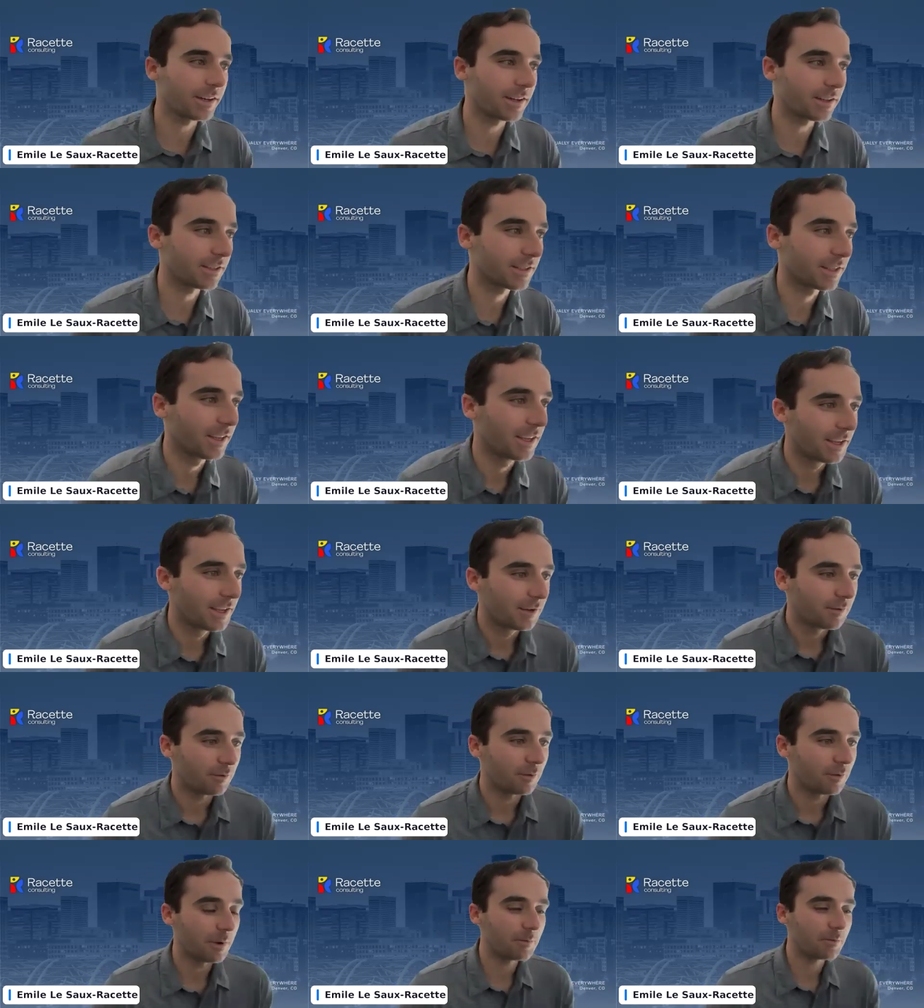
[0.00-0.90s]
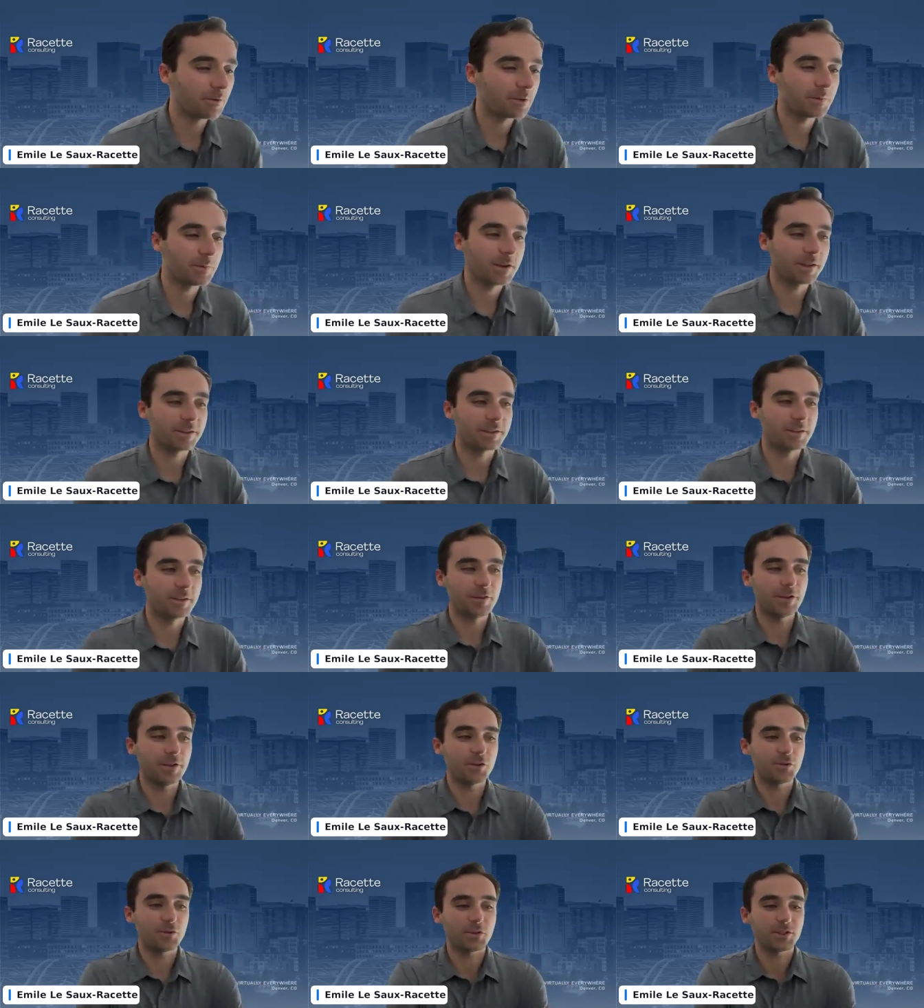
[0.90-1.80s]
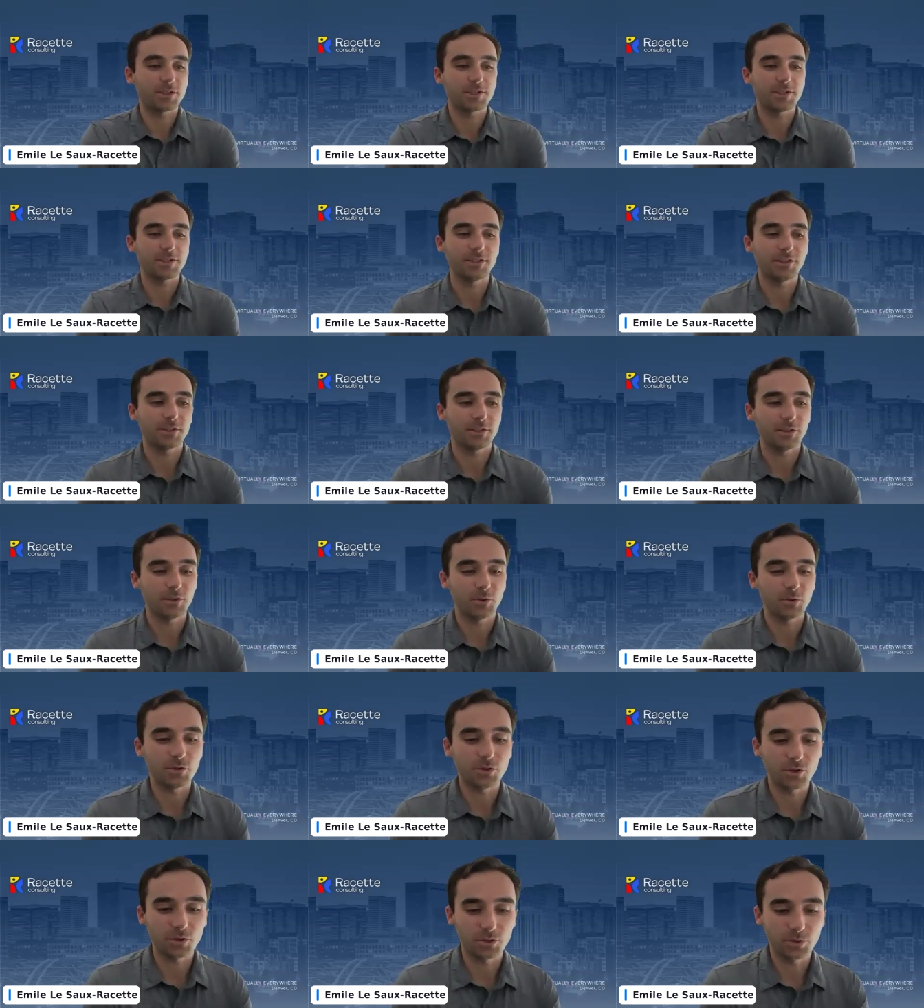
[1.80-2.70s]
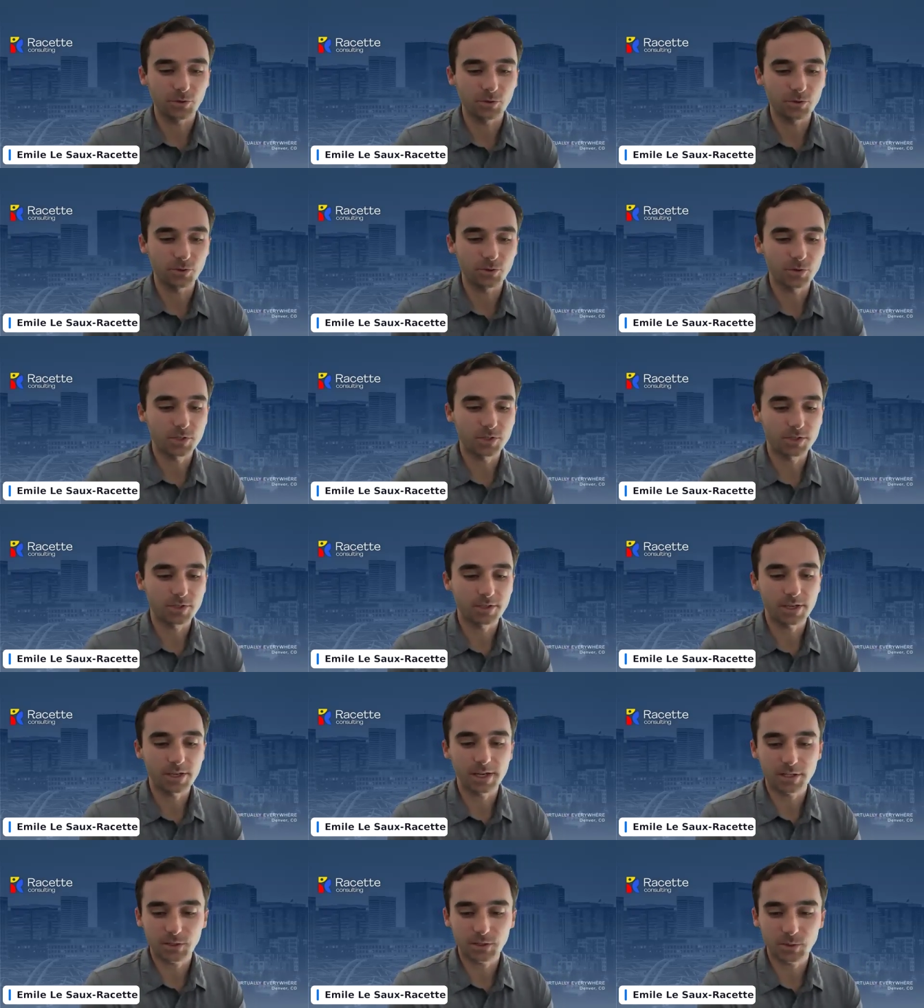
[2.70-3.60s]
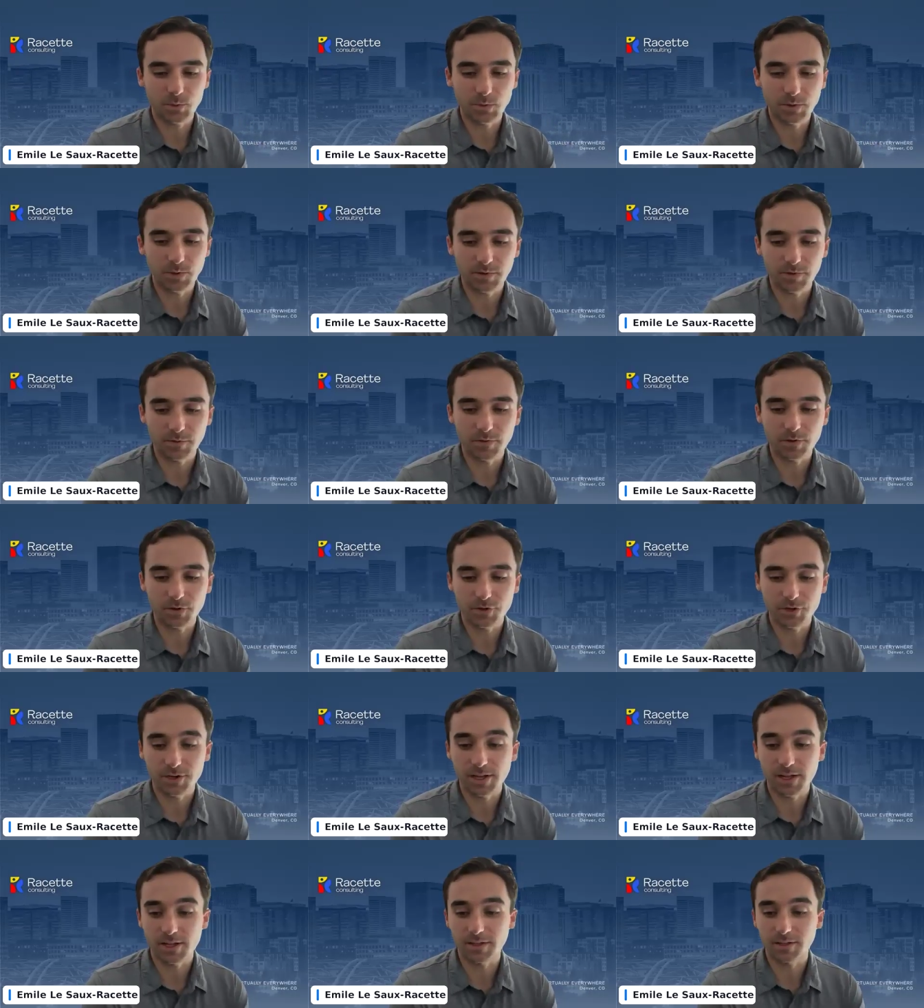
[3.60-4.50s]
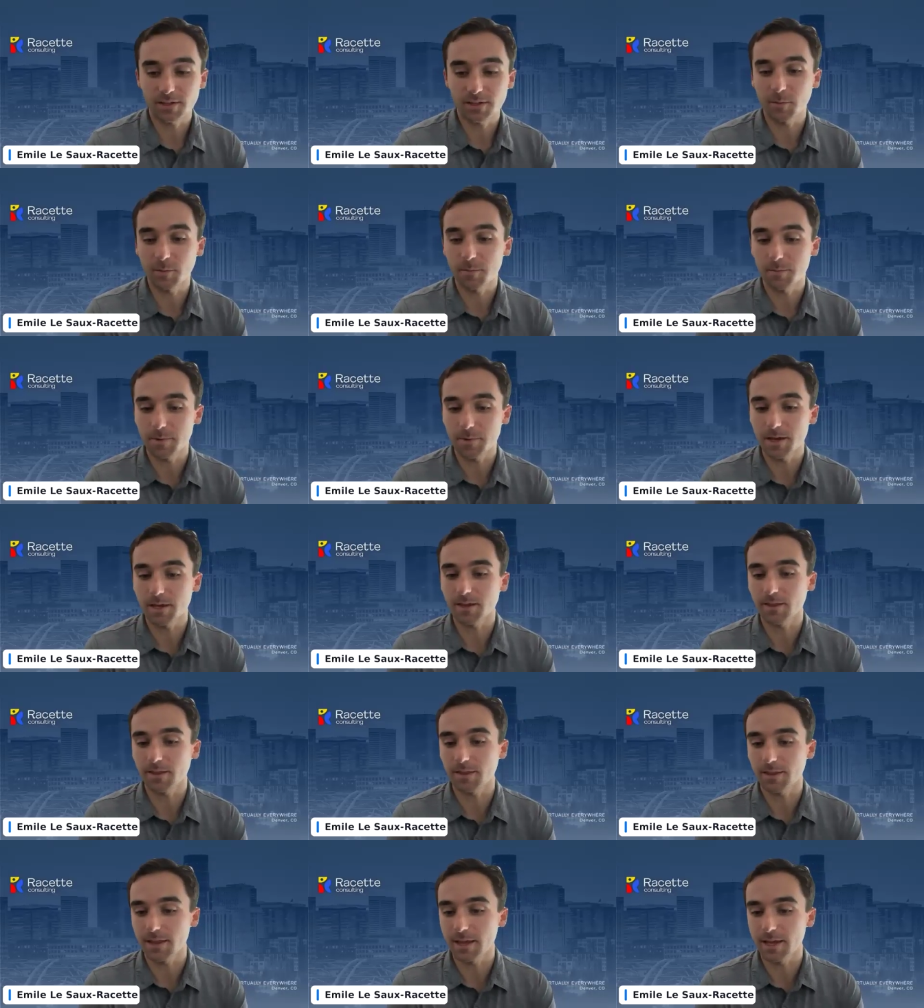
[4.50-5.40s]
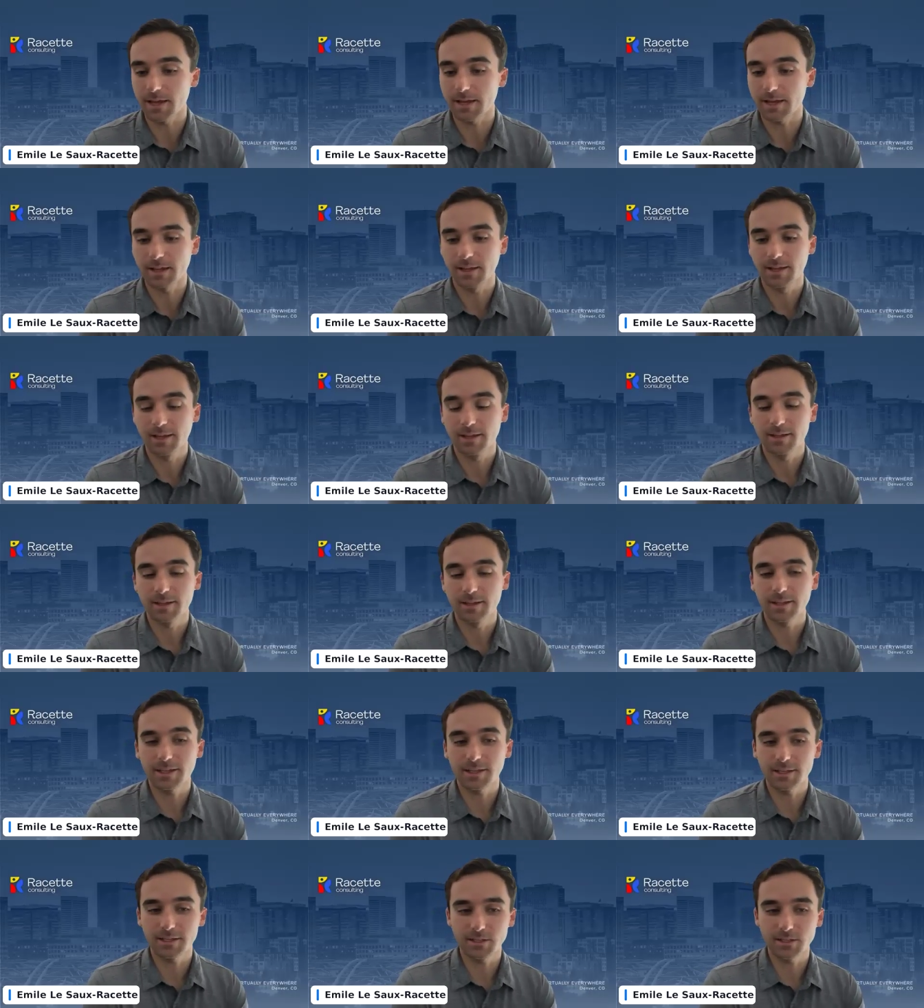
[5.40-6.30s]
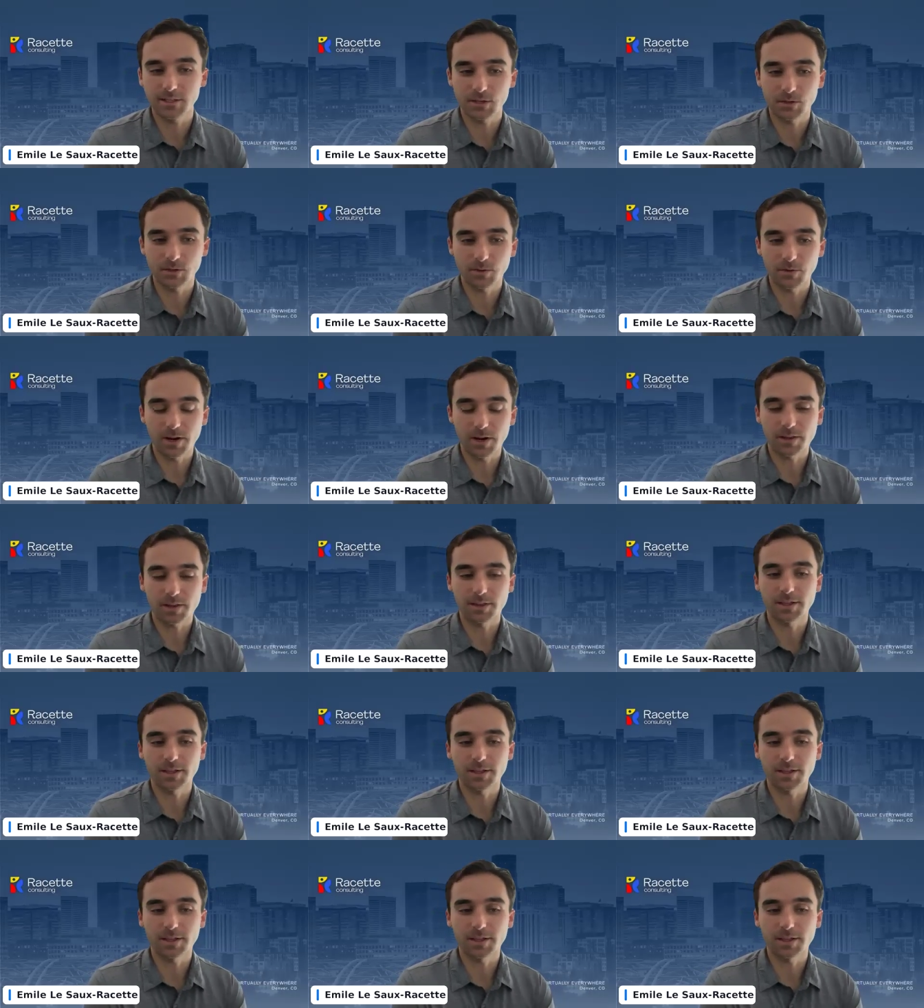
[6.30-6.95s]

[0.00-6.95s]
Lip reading: And it's, from my perspective, interesting to use NetSuite functionality to make that easier, right?